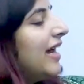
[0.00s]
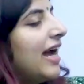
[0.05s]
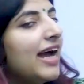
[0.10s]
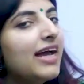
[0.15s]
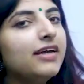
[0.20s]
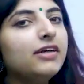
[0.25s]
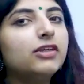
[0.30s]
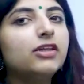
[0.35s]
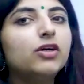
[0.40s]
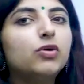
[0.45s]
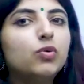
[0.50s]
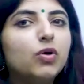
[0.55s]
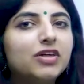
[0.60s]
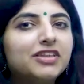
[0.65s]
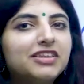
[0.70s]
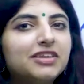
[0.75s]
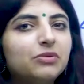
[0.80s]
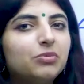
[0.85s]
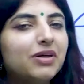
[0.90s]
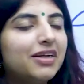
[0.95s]
and the
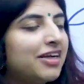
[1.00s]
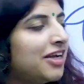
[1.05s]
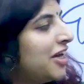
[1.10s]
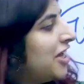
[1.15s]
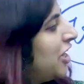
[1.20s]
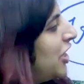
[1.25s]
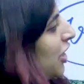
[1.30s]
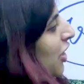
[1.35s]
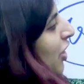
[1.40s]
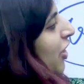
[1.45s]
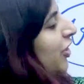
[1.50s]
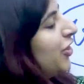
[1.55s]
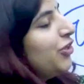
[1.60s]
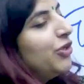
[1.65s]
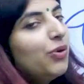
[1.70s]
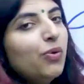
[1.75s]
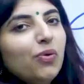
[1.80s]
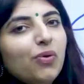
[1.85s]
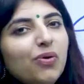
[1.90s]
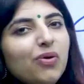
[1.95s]
quasi one?
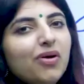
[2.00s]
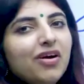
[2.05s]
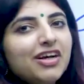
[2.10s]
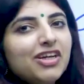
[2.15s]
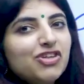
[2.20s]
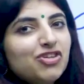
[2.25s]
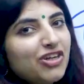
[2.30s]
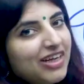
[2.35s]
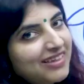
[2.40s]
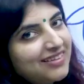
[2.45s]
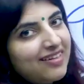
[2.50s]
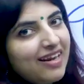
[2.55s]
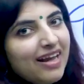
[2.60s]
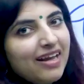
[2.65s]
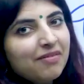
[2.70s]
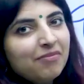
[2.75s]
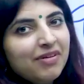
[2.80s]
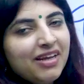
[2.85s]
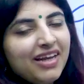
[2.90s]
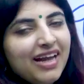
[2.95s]
You, just
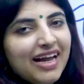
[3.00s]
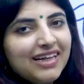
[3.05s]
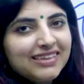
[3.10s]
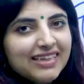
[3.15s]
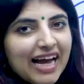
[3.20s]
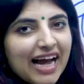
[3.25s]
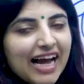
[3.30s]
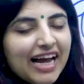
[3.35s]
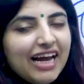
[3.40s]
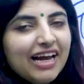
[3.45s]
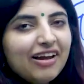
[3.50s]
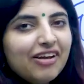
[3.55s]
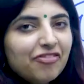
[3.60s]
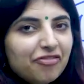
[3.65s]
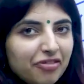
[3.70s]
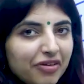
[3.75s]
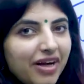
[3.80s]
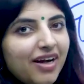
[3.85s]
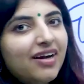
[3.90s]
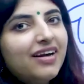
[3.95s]
like me, as I
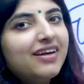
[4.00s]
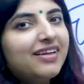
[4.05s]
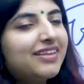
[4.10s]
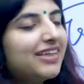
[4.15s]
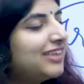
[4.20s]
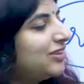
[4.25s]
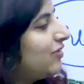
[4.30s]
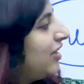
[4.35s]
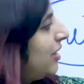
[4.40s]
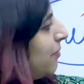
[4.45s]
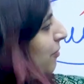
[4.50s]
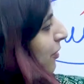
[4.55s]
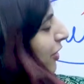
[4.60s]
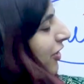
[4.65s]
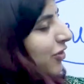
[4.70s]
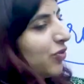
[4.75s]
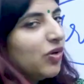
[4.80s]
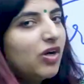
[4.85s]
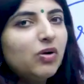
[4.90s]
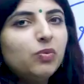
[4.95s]
feared this very
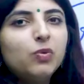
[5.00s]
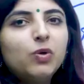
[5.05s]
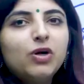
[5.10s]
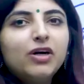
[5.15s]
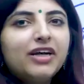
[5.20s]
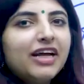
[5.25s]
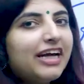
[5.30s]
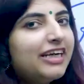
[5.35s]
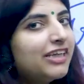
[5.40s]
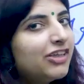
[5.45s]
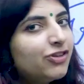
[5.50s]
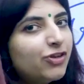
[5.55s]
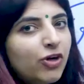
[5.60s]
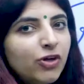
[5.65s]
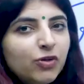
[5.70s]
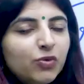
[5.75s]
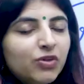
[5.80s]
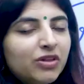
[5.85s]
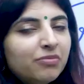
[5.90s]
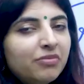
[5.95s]
particular word, I did not
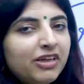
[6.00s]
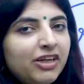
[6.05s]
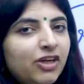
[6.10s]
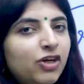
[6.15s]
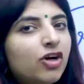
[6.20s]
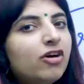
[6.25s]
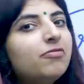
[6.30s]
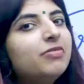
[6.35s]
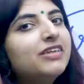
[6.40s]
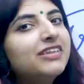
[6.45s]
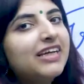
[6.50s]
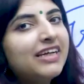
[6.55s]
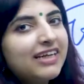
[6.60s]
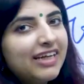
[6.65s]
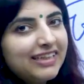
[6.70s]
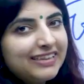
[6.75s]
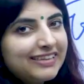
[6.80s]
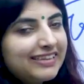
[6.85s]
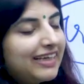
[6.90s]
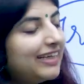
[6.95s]
know the meaning of, but then
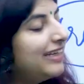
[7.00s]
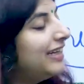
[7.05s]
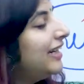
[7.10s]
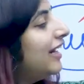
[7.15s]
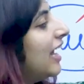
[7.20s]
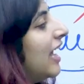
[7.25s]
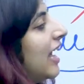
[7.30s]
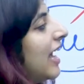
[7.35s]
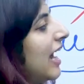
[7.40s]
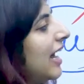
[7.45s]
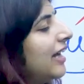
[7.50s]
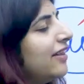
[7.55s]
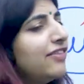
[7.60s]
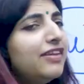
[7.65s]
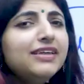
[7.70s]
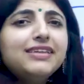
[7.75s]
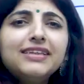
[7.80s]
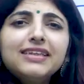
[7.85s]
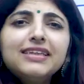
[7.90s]
I studied. This